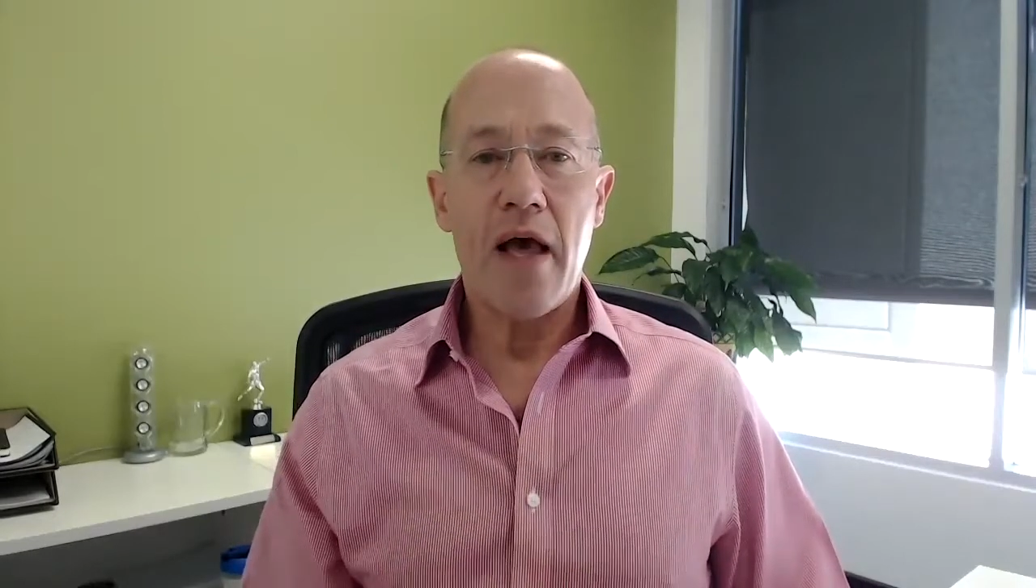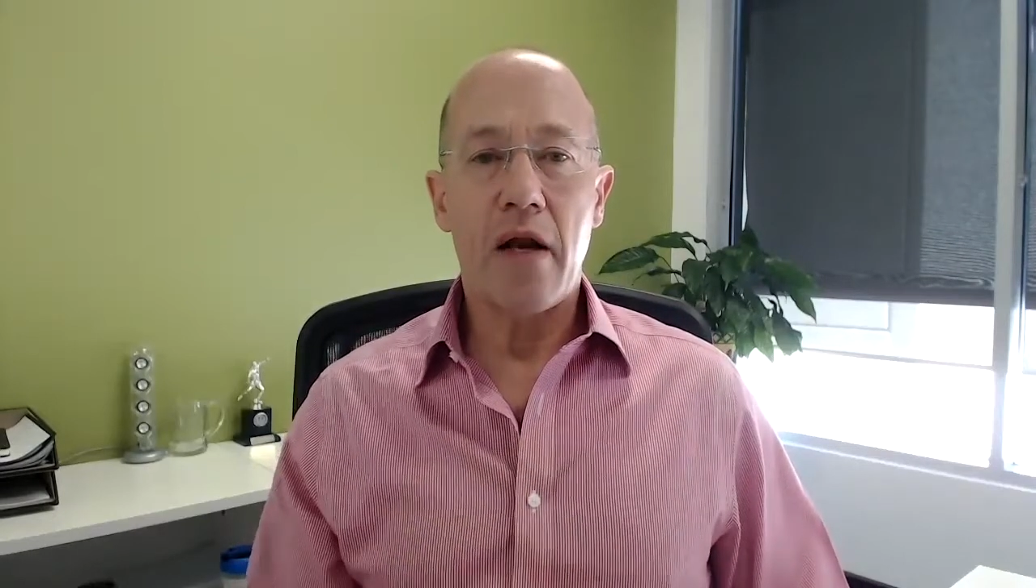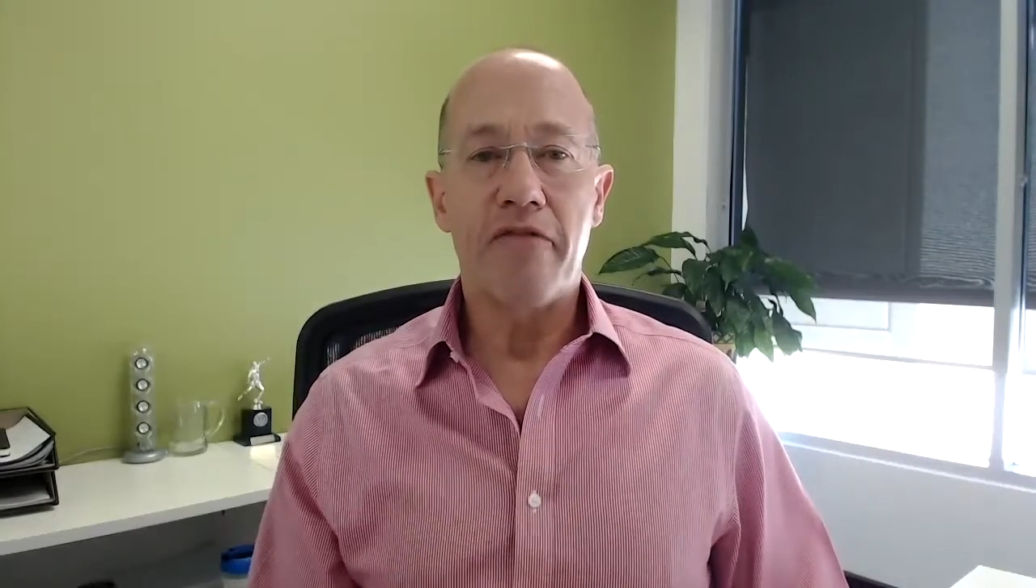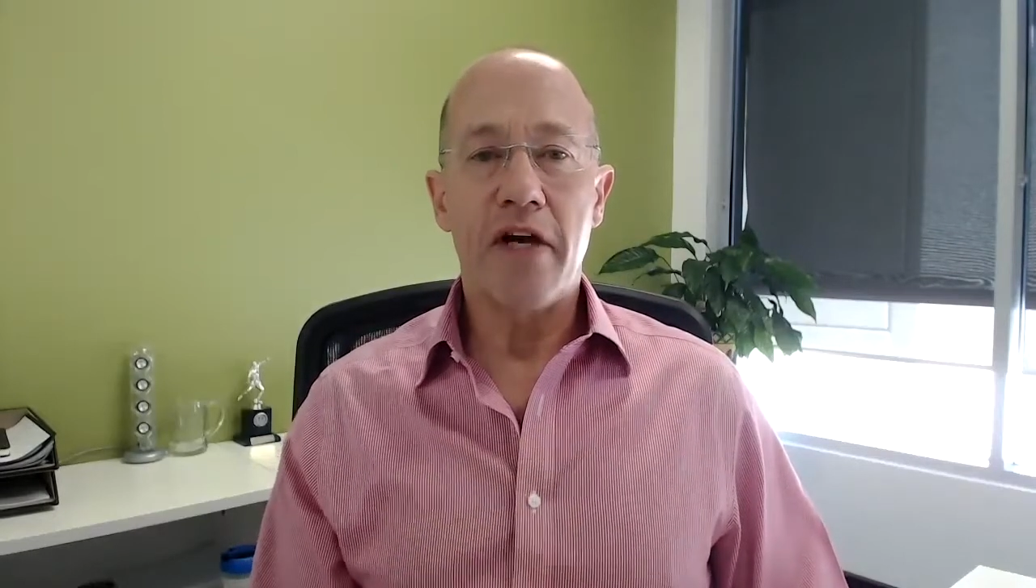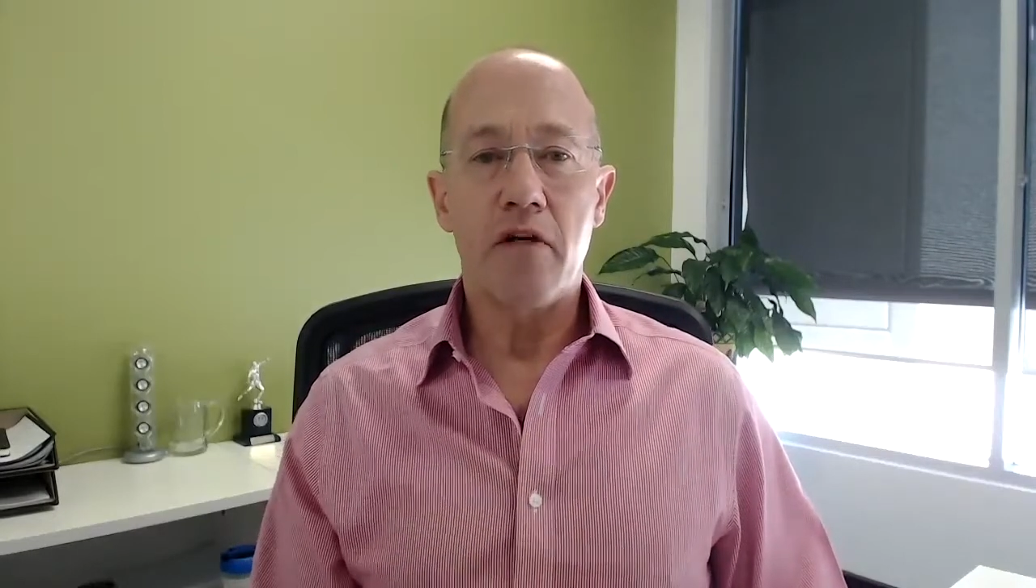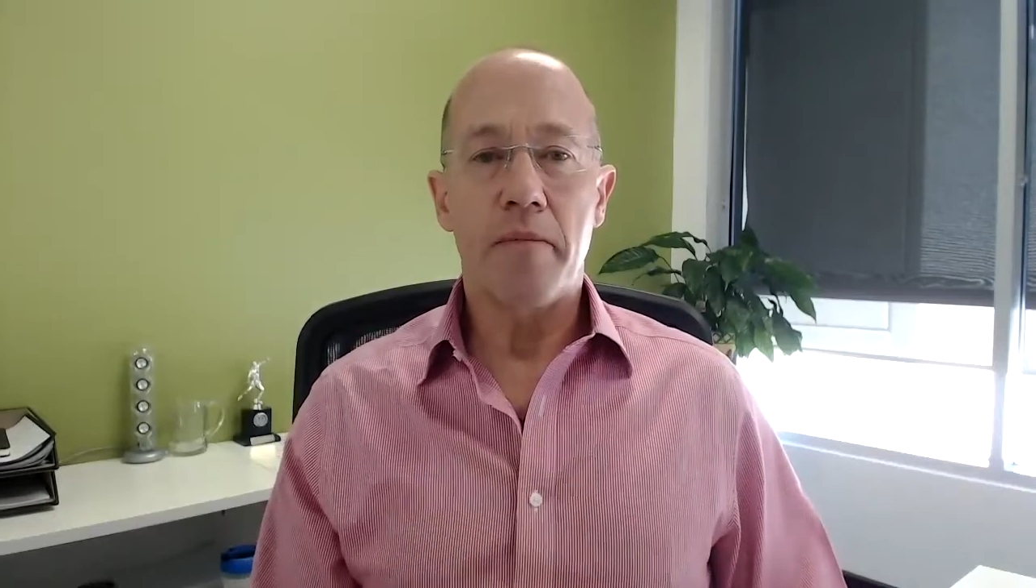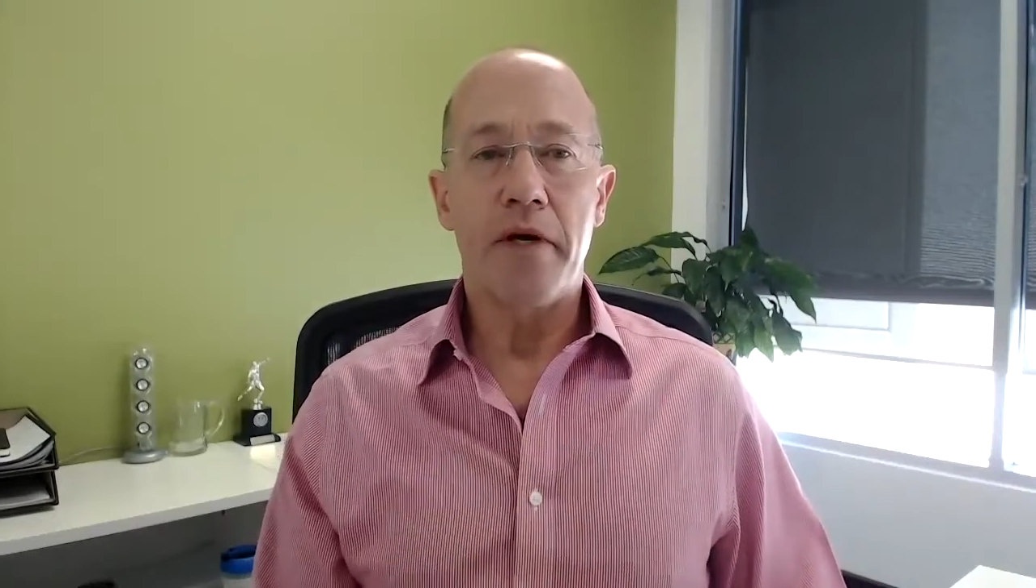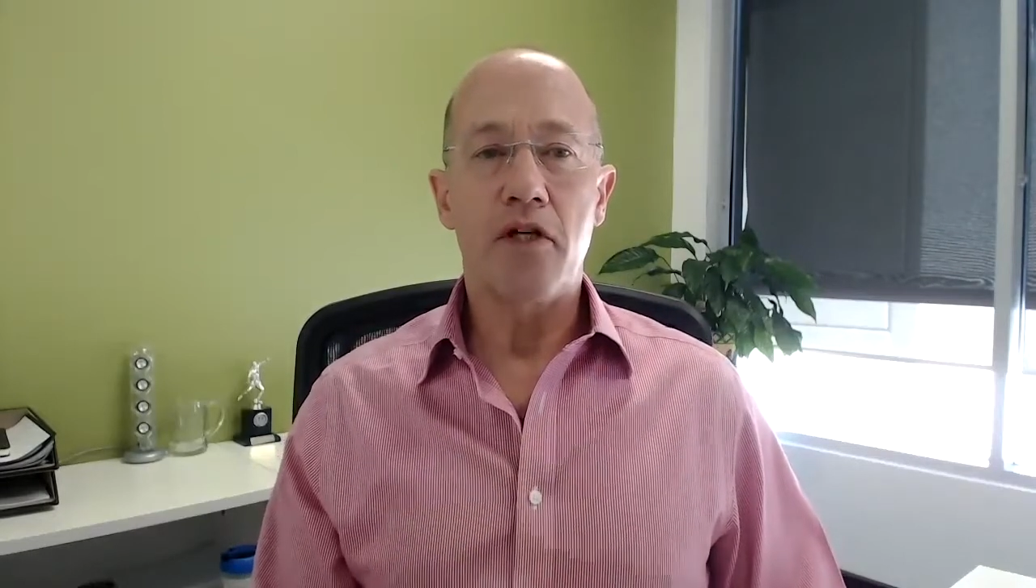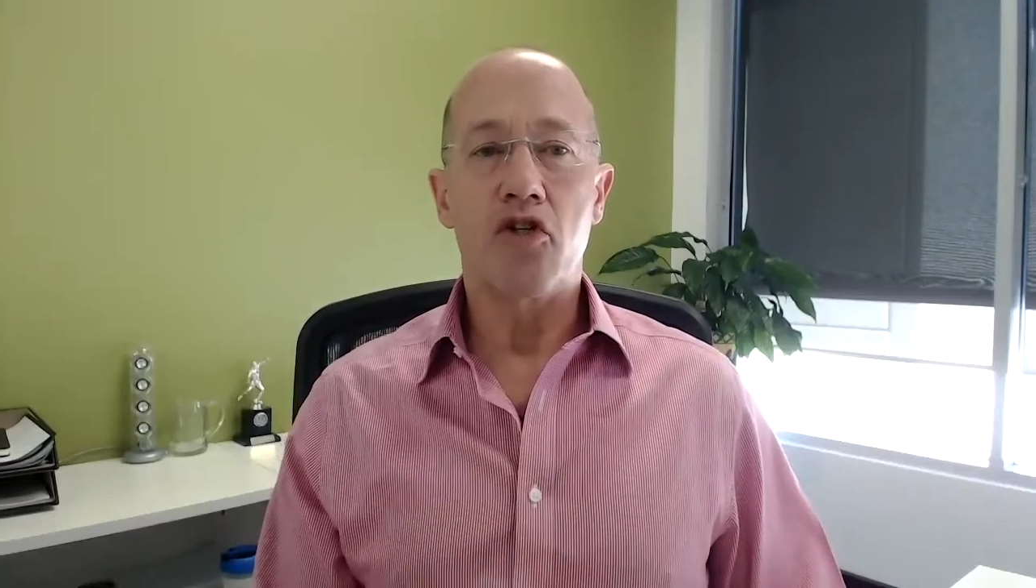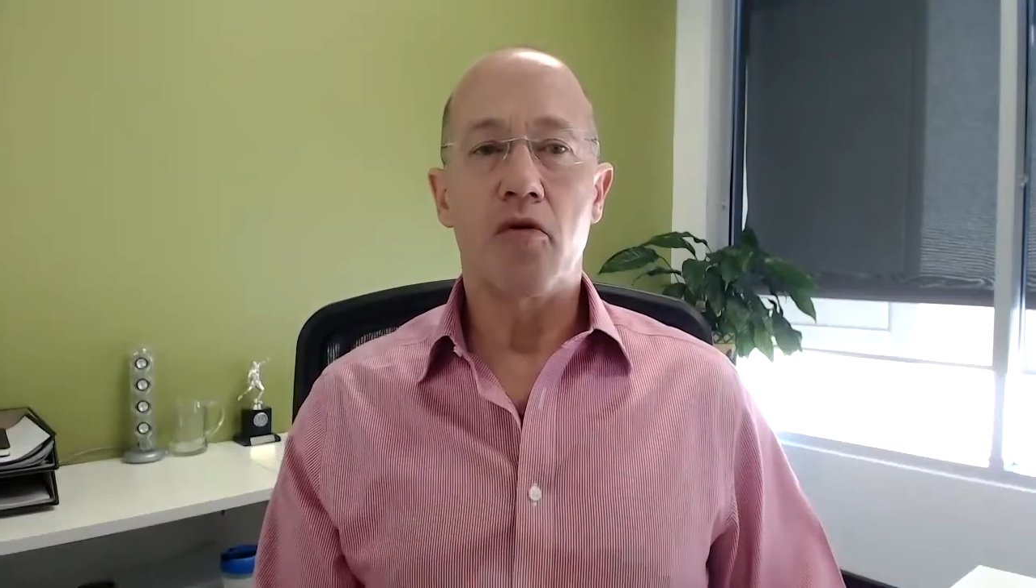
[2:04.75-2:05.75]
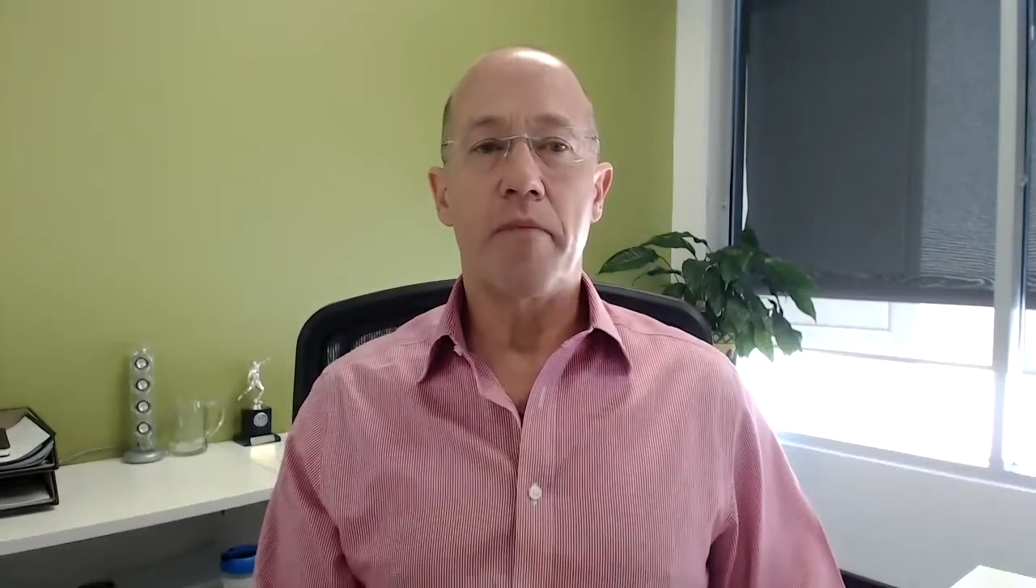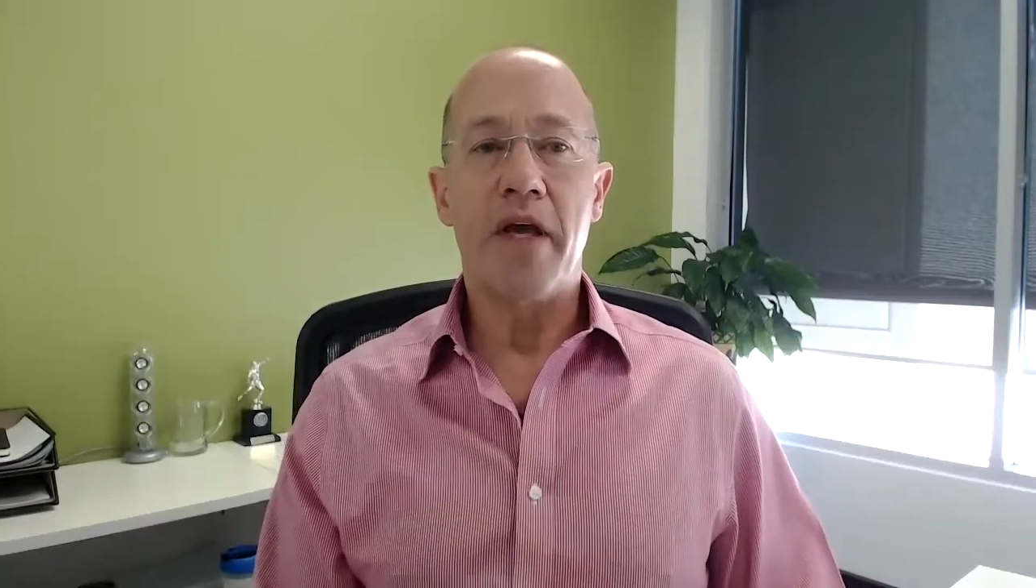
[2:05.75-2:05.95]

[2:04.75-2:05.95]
elevator pitch should be